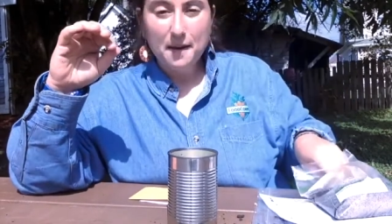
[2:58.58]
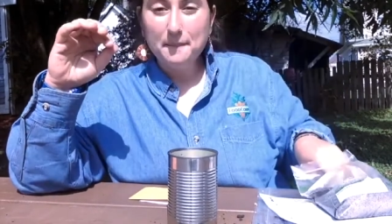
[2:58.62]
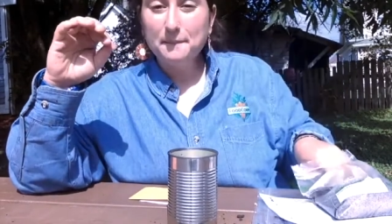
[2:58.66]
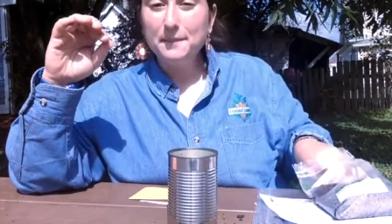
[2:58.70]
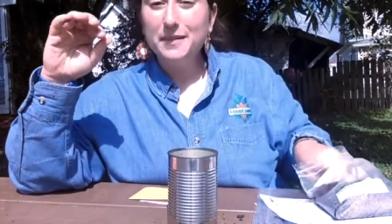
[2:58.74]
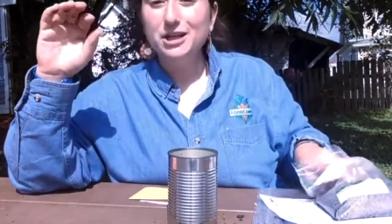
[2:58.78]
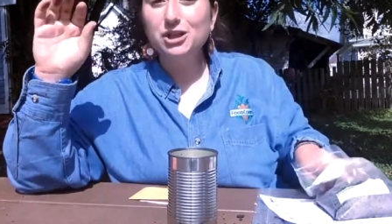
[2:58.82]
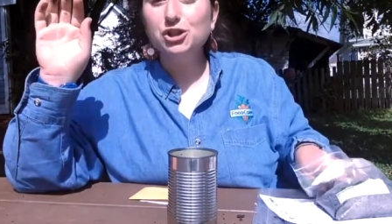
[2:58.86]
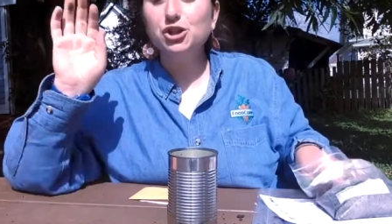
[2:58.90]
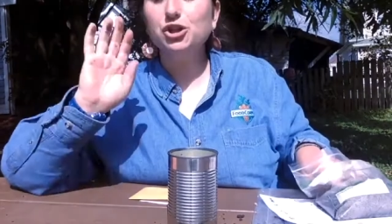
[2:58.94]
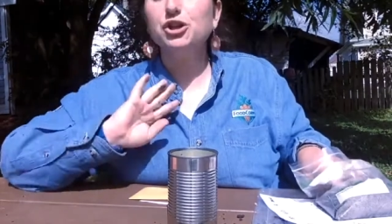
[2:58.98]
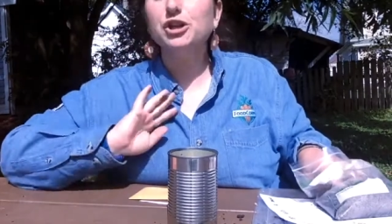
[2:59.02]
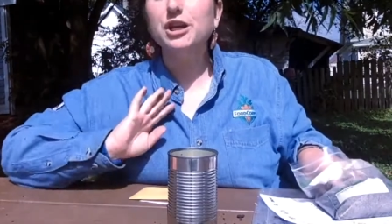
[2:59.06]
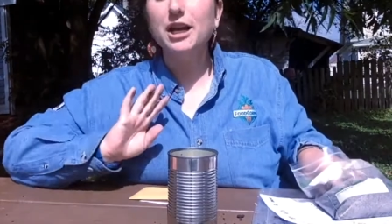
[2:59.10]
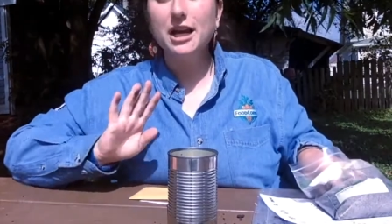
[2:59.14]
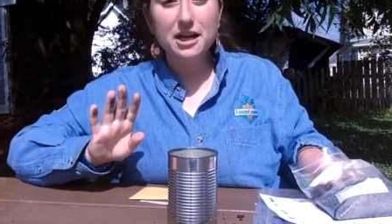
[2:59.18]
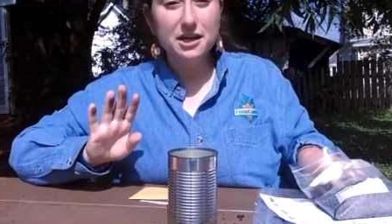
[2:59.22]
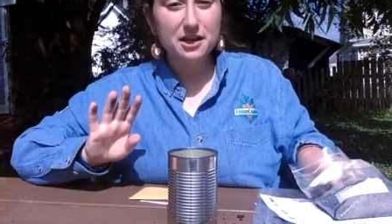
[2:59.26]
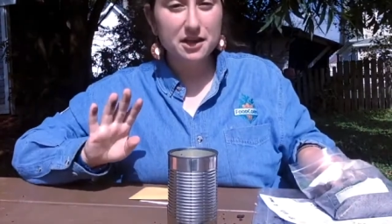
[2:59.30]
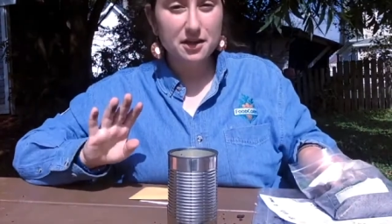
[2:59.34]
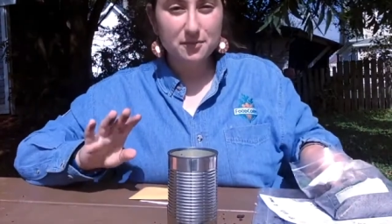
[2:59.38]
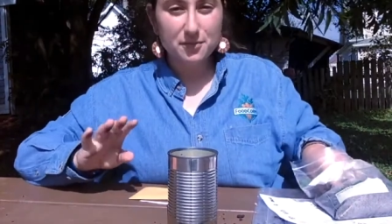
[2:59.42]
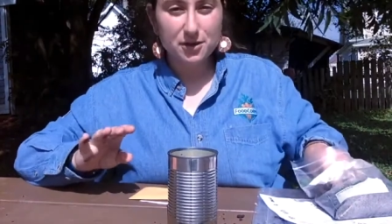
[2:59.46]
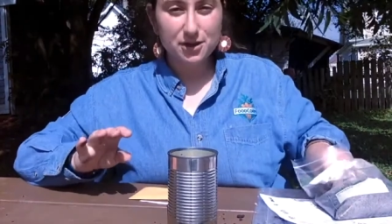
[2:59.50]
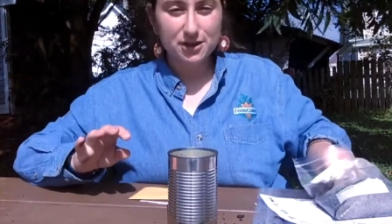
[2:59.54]
Make sure none
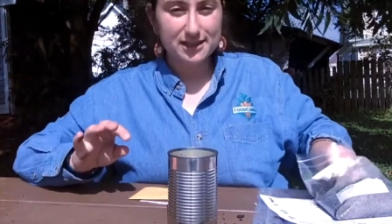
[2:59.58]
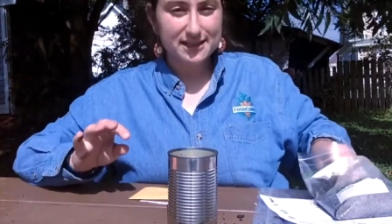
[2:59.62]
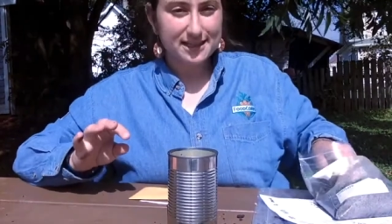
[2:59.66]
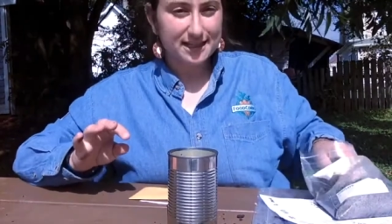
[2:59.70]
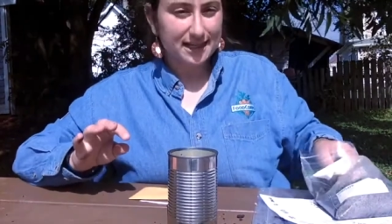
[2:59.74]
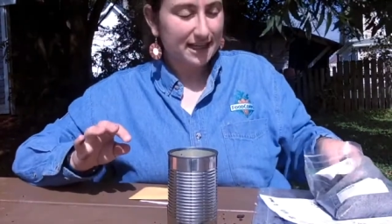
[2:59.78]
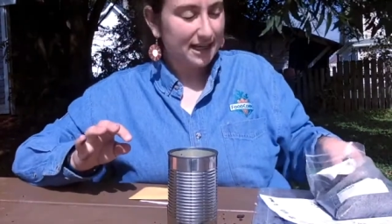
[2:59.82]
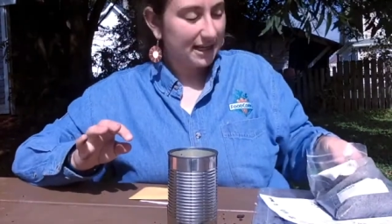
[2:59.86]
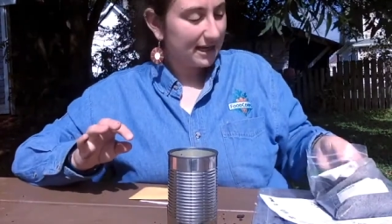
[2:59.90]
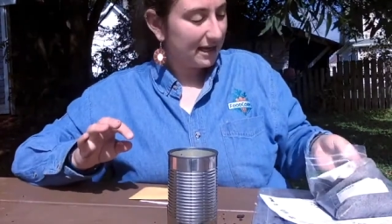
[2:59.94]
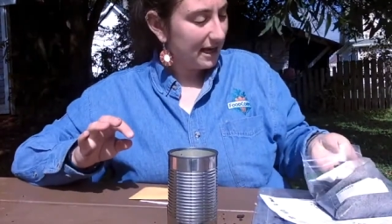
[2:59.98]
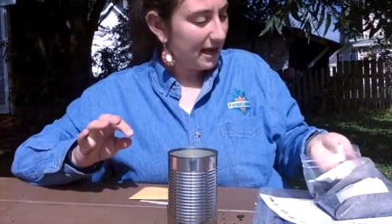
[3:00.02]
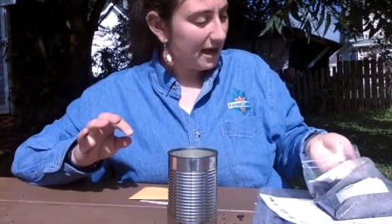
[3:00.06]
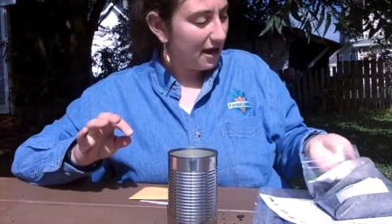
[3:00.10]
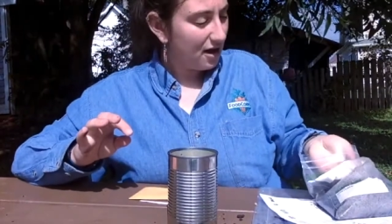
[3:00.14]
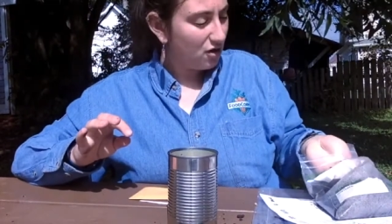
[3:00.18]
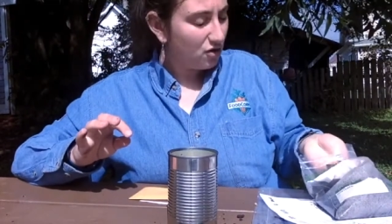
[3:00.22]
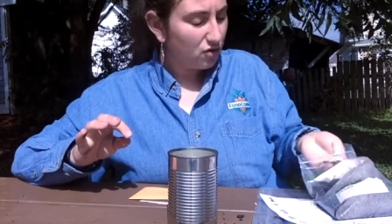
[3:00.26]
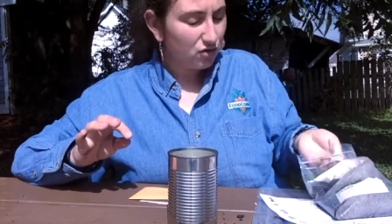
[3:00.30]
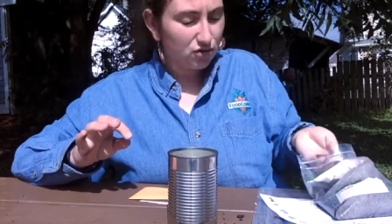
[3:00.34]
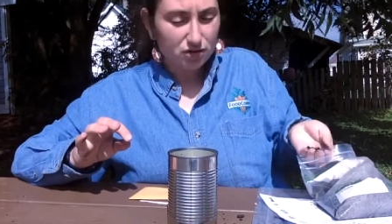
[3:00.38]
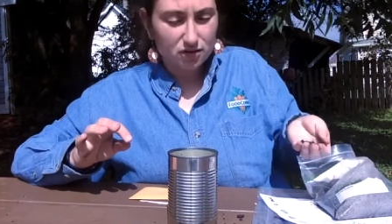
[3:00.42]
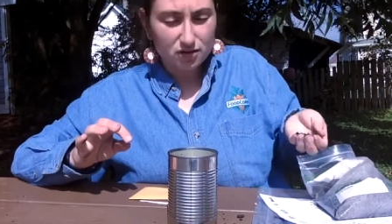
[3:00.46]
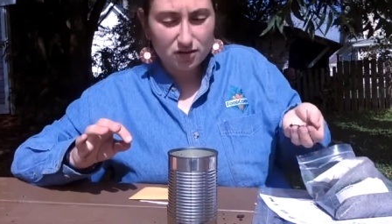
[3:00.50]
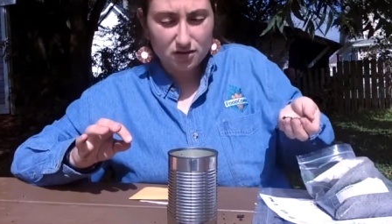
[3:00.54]
of them are sticking
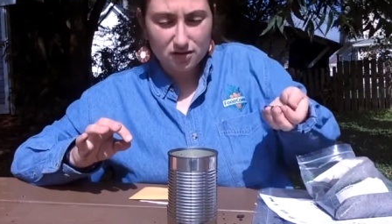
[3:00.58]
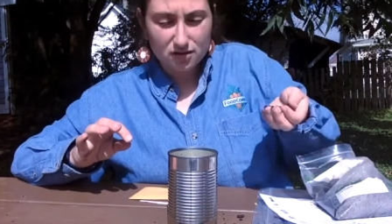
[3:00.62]
out.